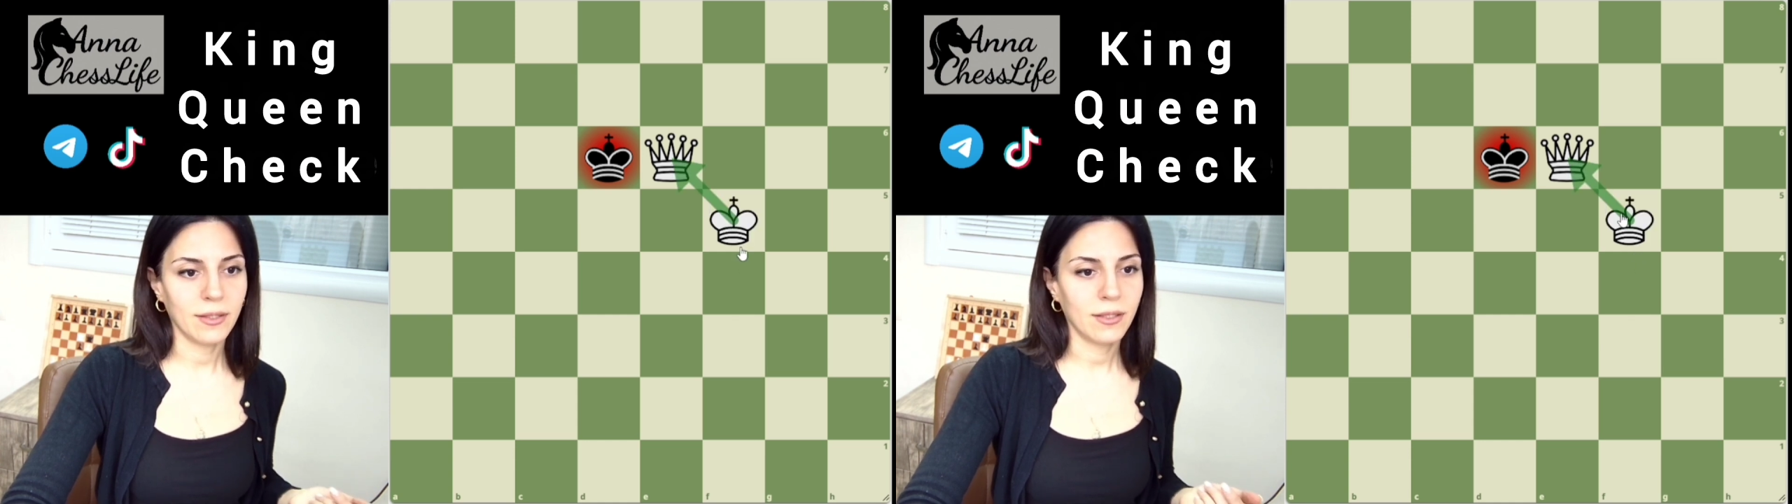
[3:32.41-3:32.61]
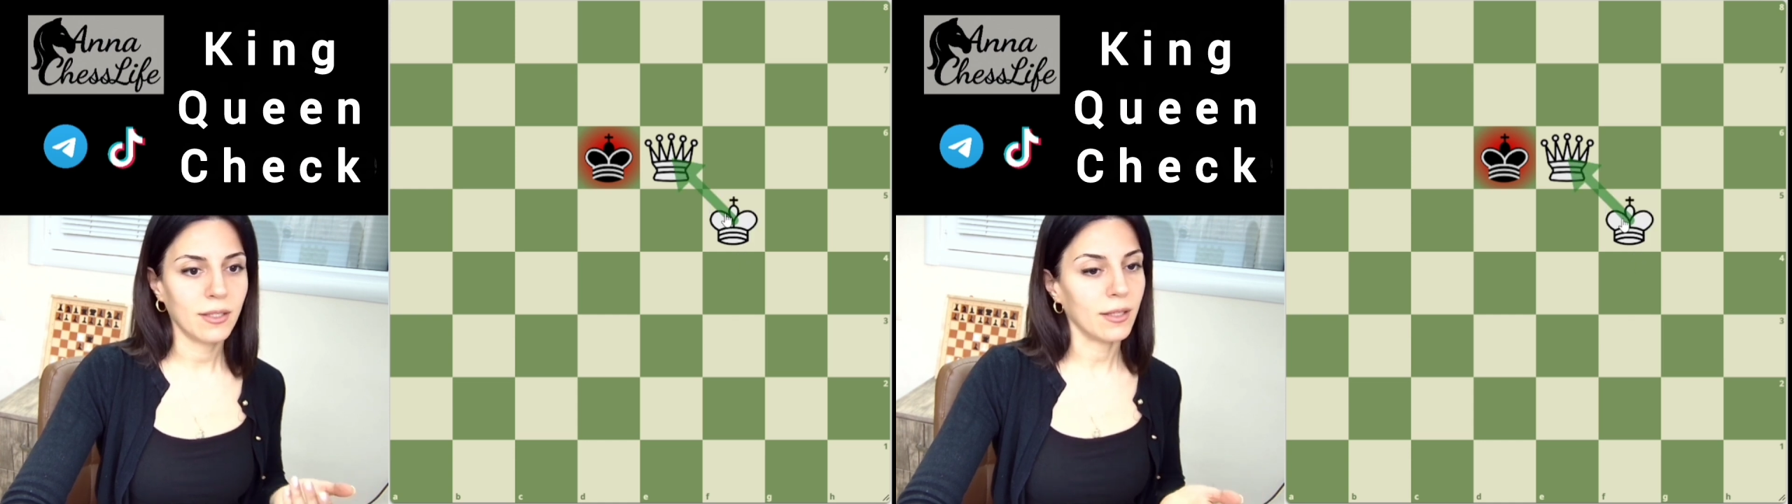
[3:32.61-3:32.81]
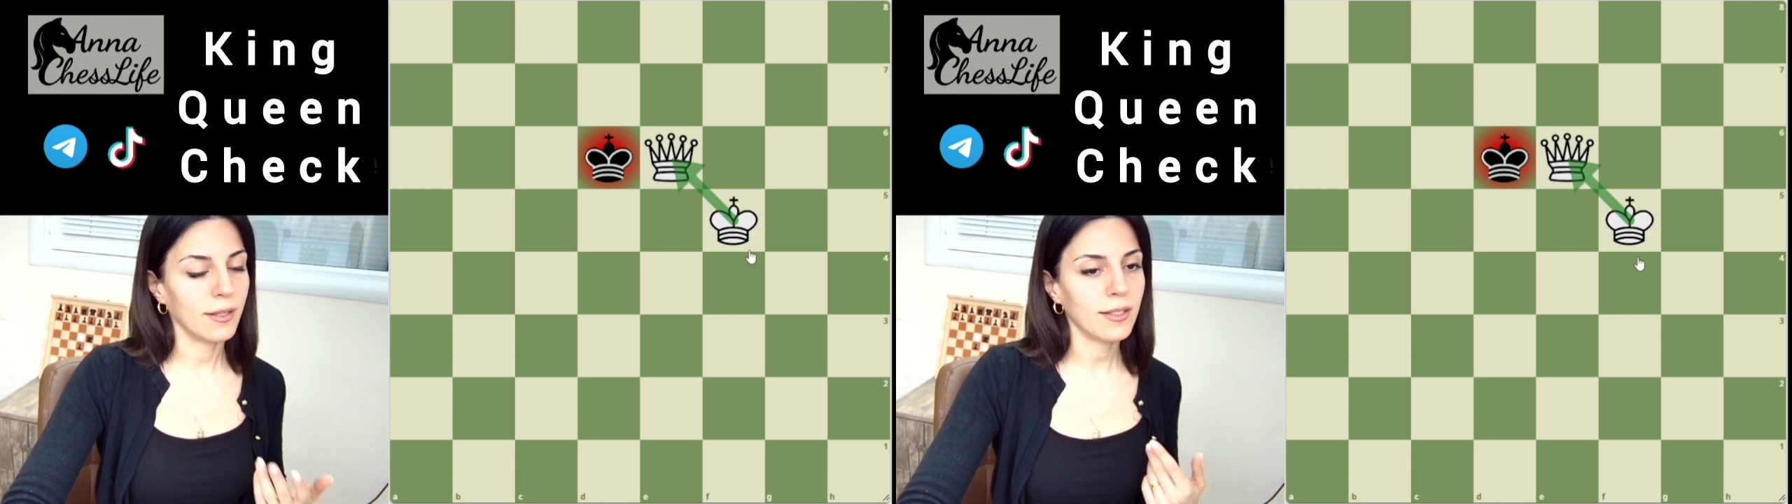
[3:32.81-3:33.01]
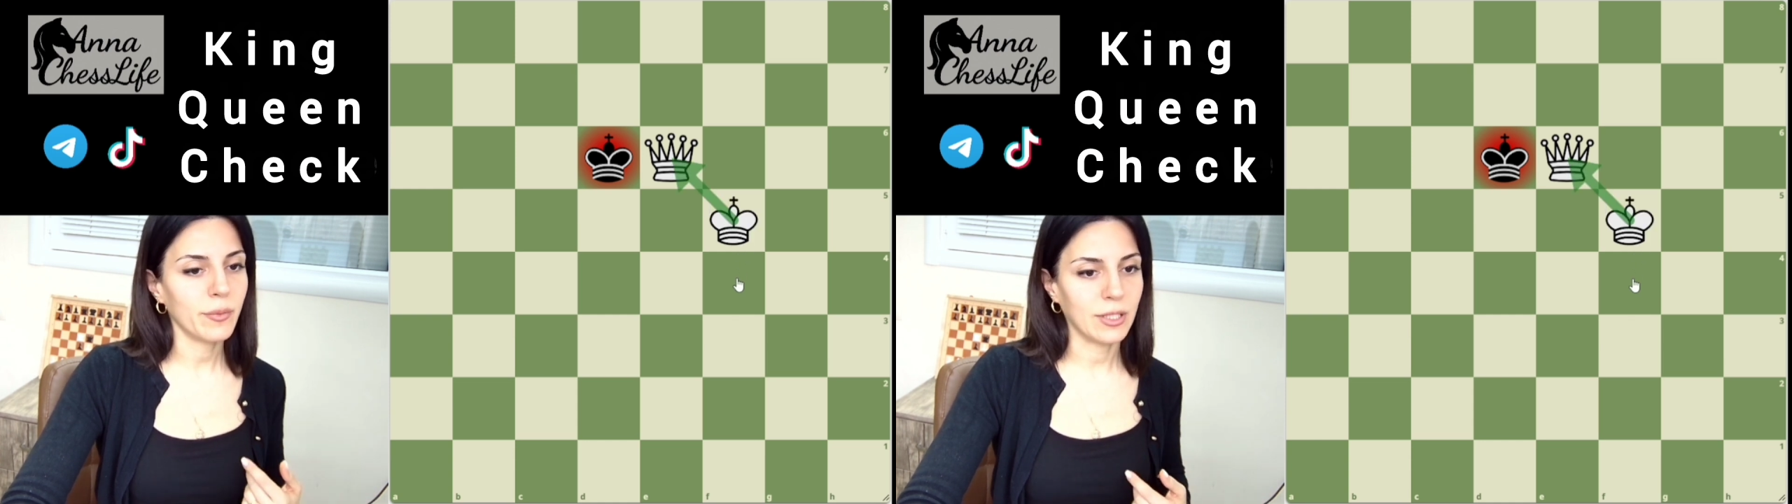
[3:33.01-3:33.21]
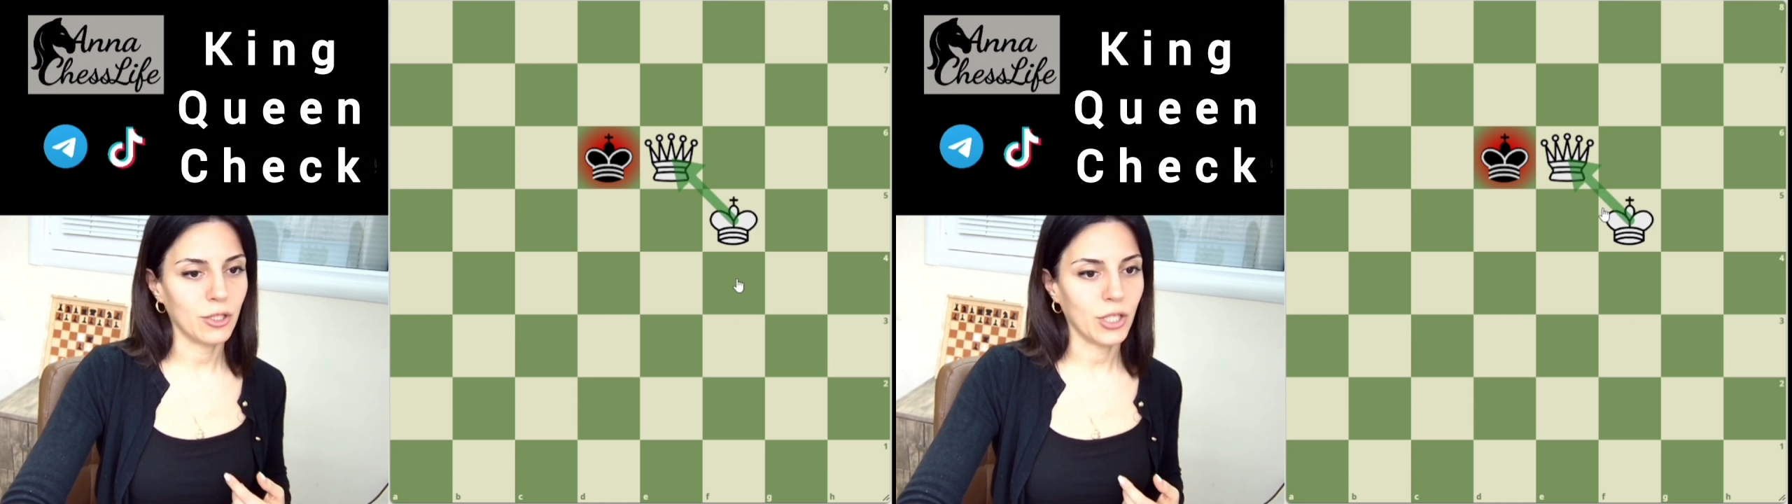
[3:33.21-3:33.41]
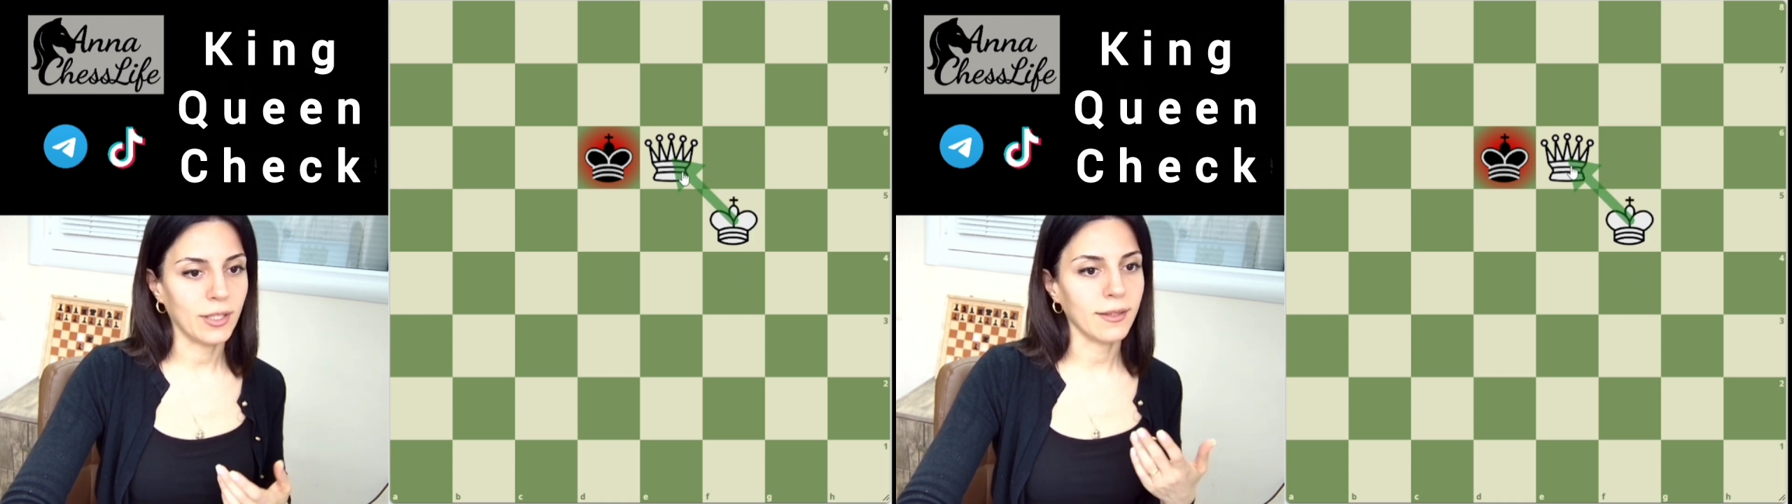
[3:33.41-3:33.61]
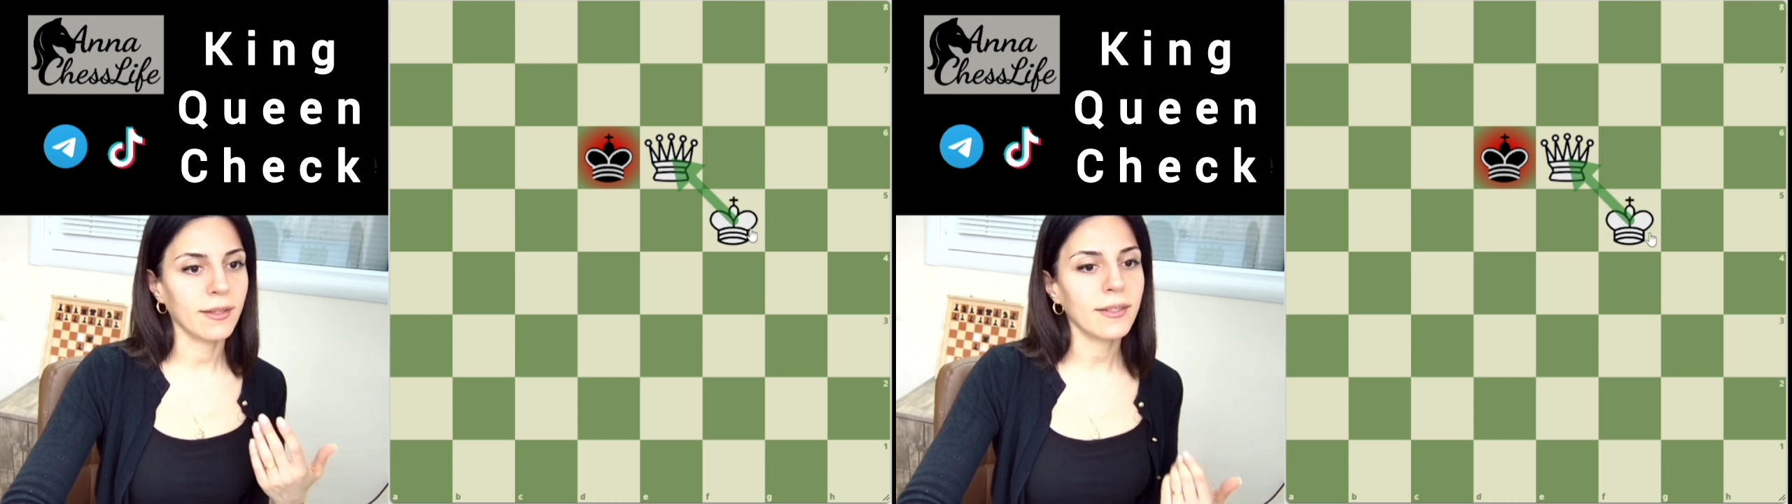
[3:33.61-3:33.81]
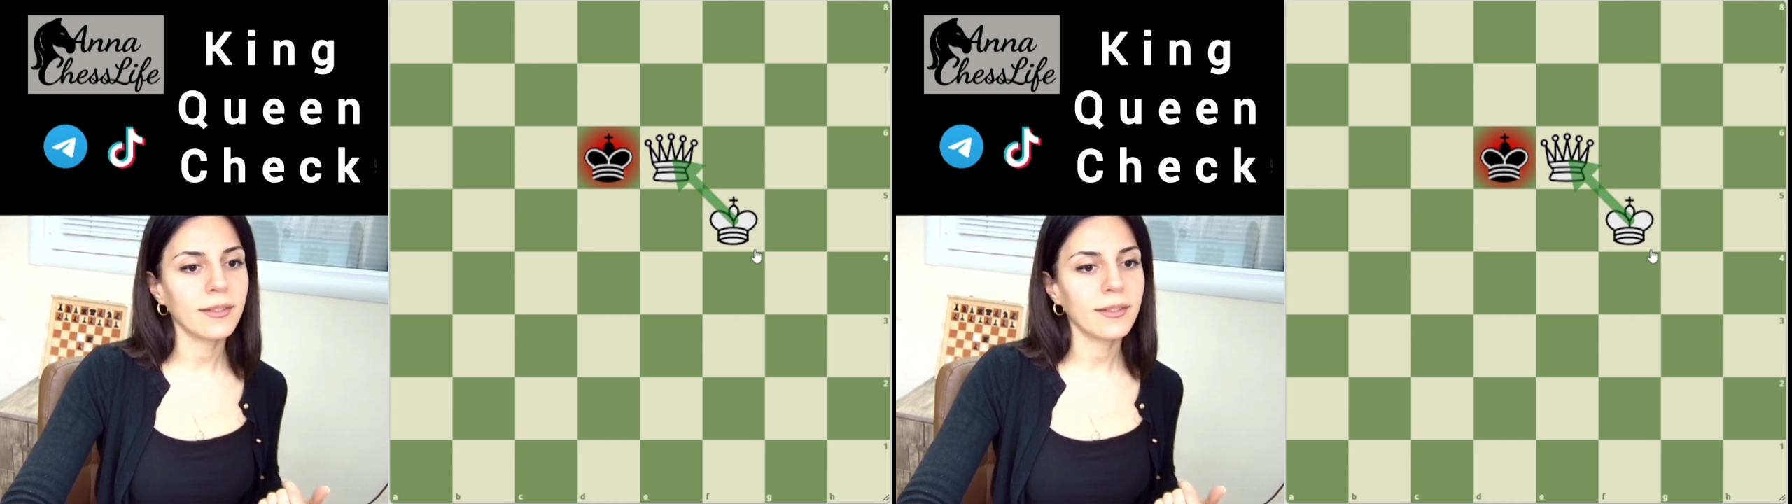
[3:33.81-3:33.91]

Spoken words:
in this position, in this